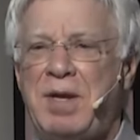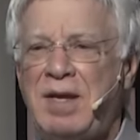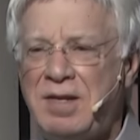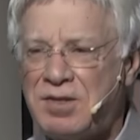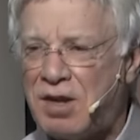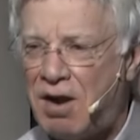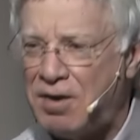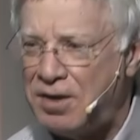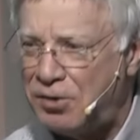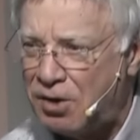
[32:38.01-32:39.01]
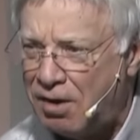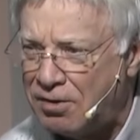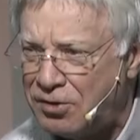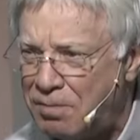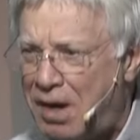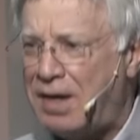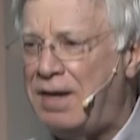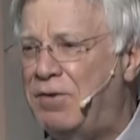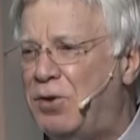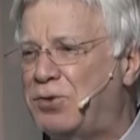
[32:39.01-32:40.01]
peace guarding their heart and their mind,
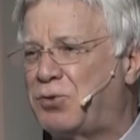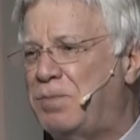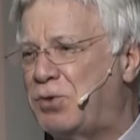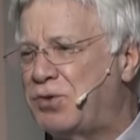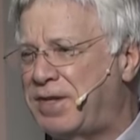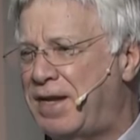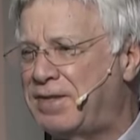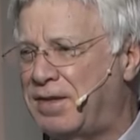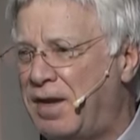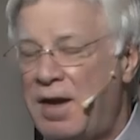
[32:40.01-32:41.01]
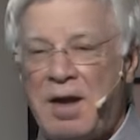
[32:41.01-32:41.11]
even though scripture says it?